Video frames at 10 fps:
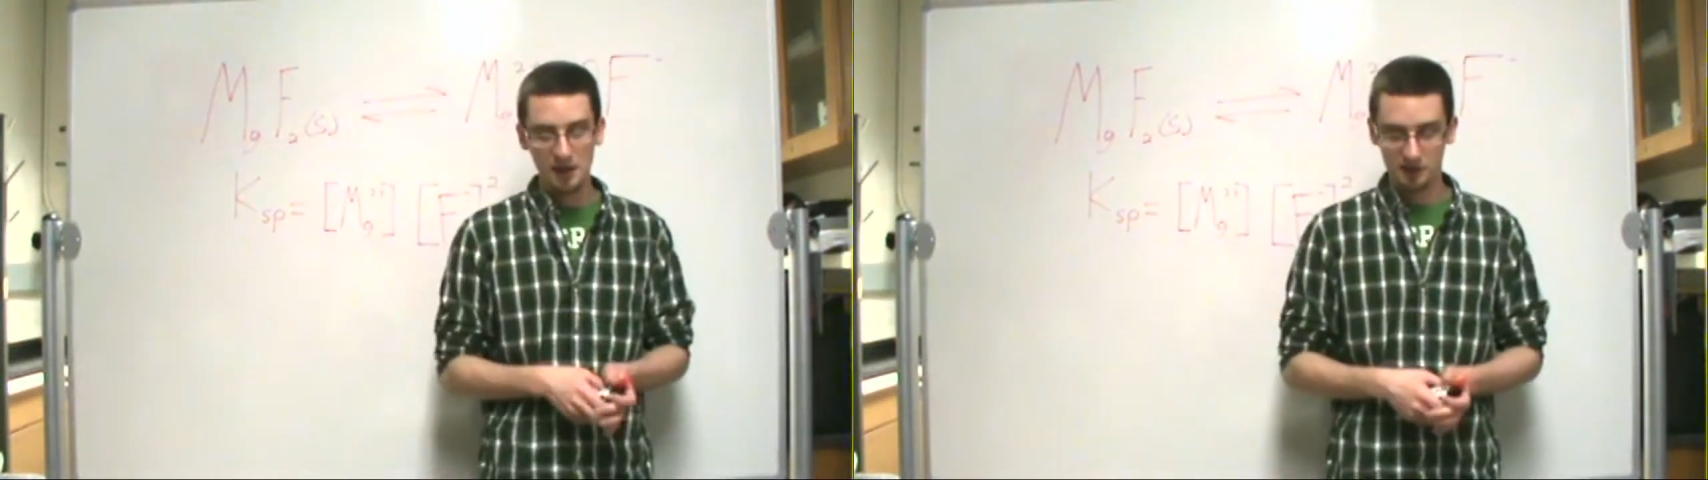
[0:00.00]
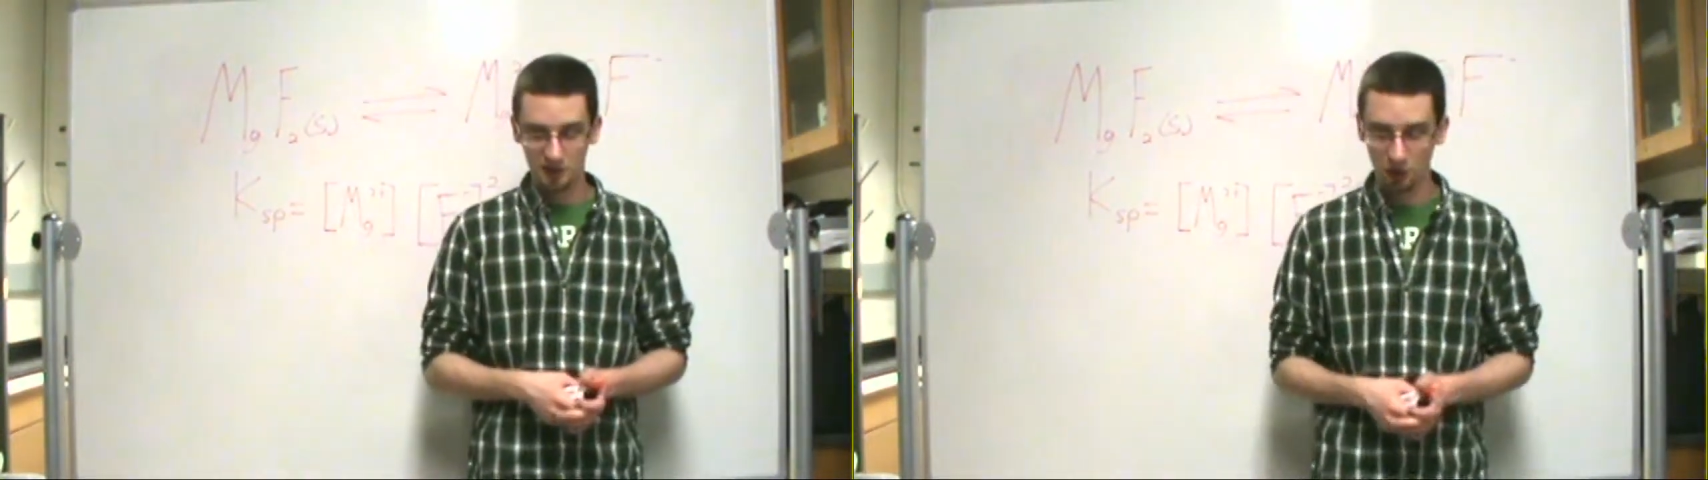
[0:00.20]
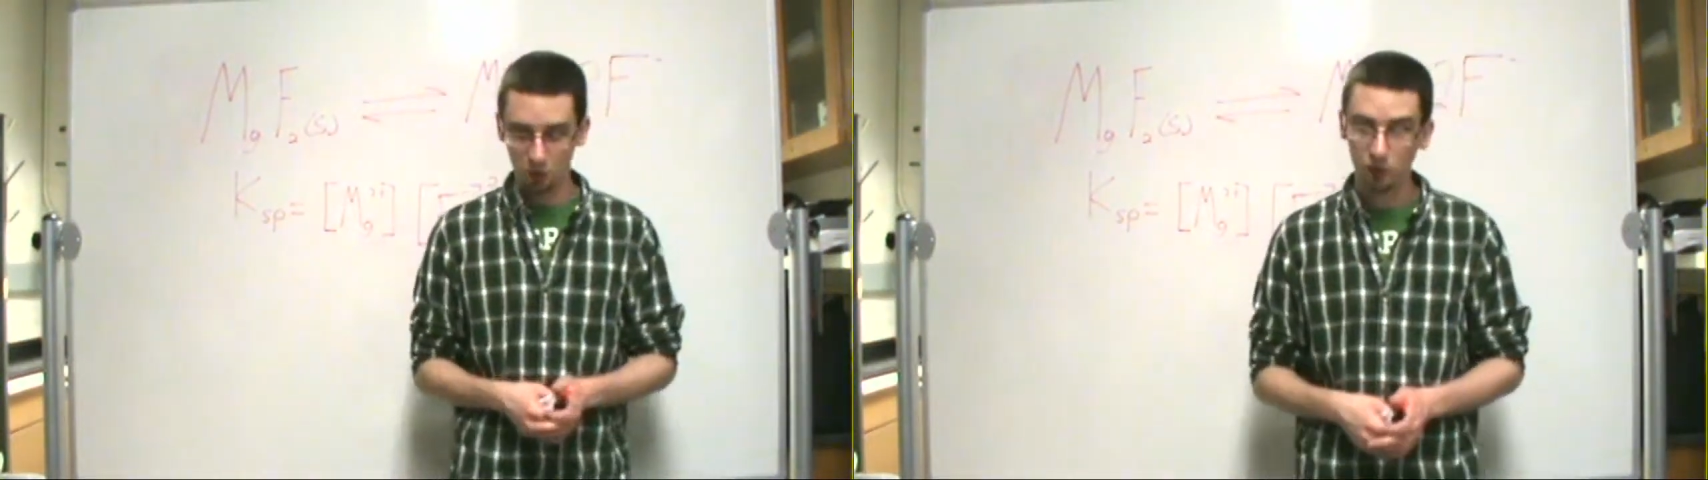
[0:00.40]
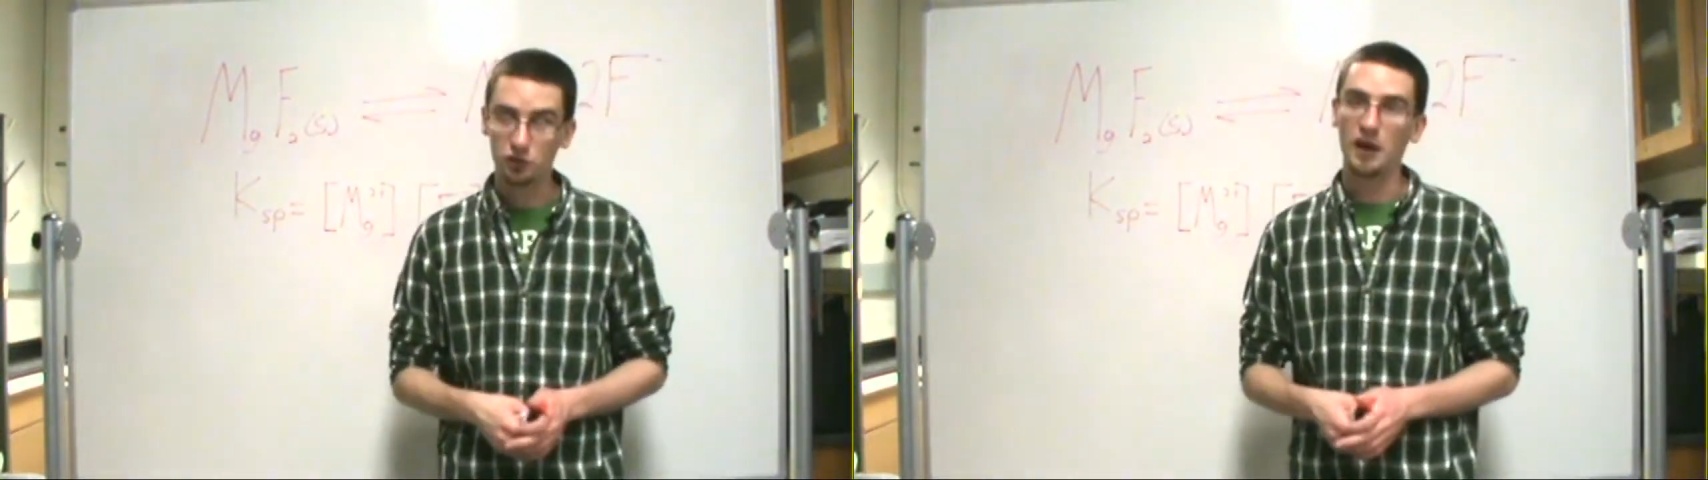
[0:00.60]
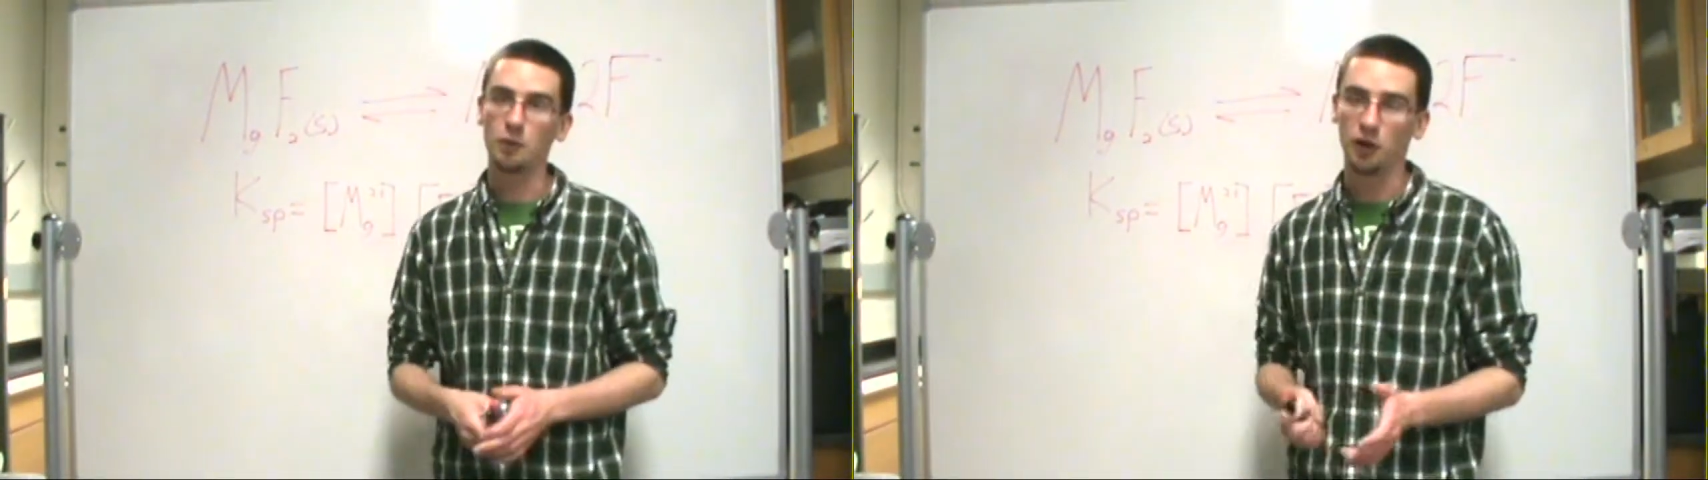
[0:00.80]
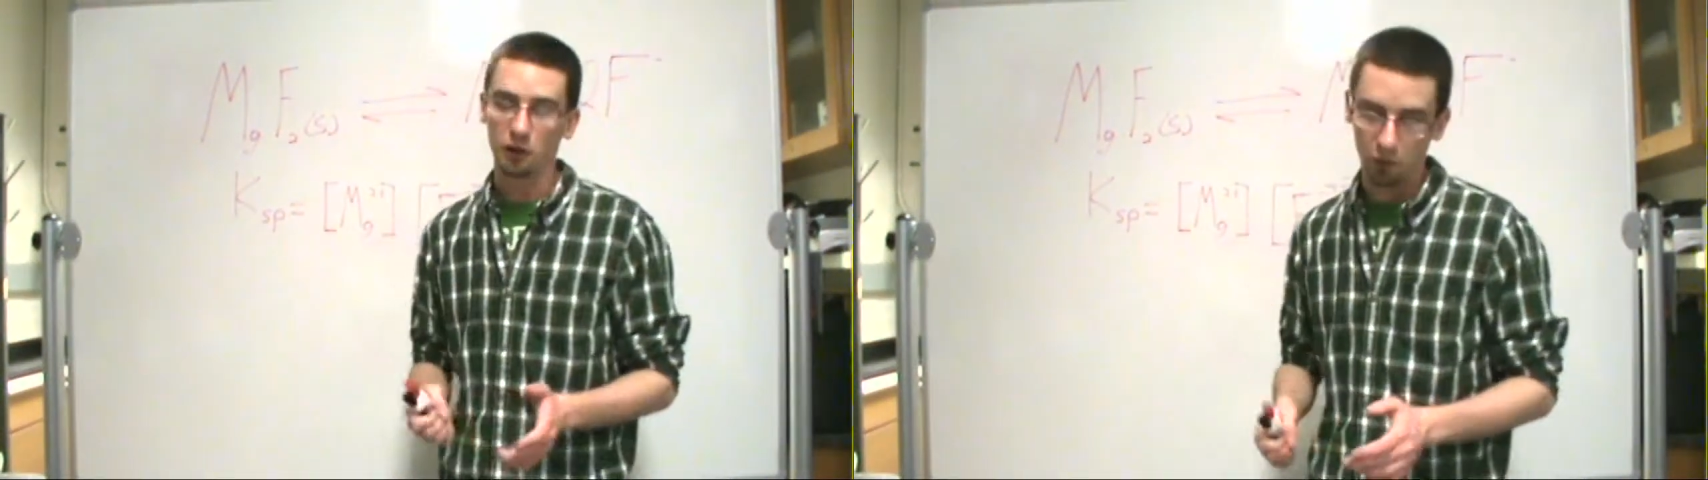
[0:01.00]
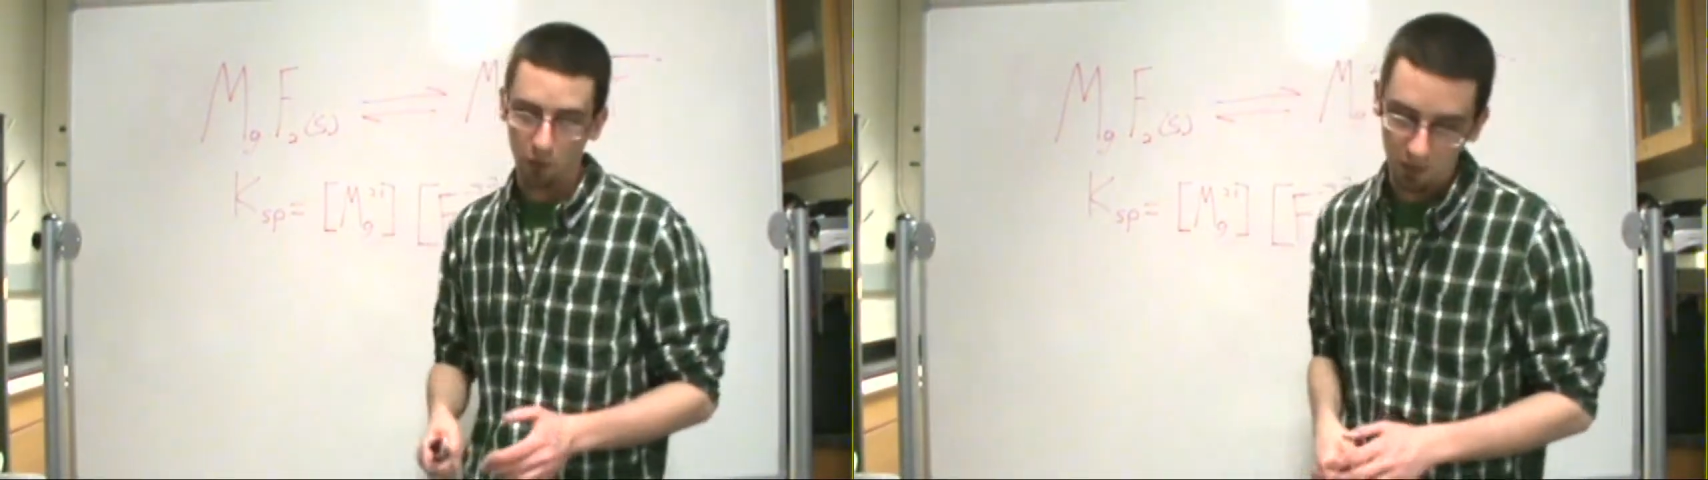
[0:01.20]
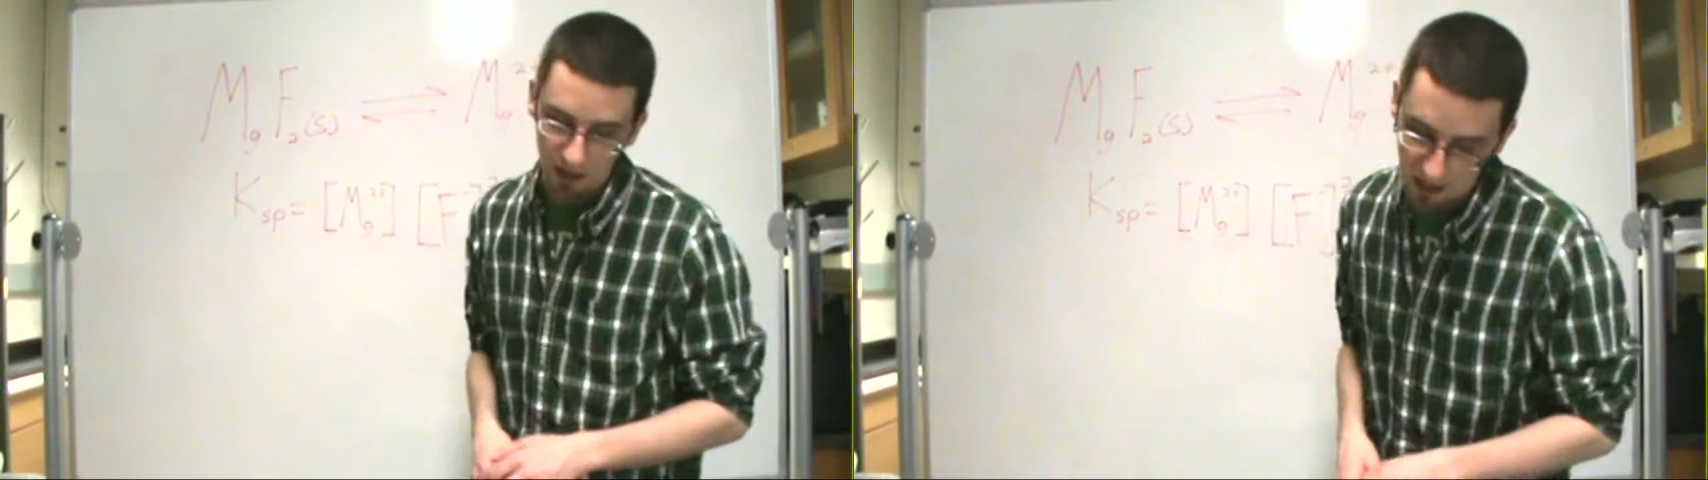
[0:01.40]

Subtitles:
So we'll try and work with what we